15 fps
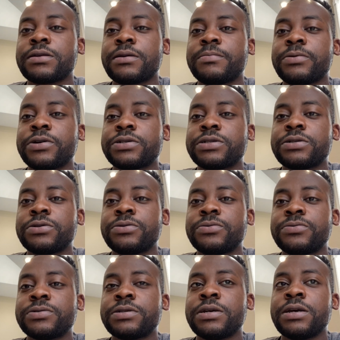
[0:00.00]
a person
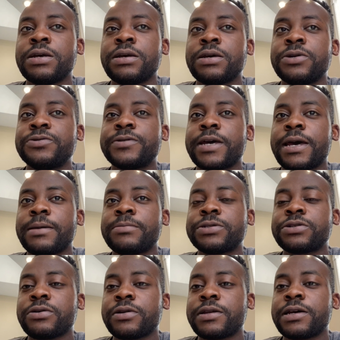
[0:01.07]
who's, whose habits
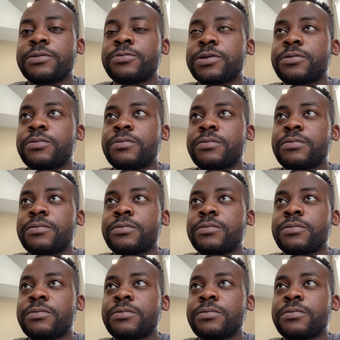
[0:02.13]
are aligned with,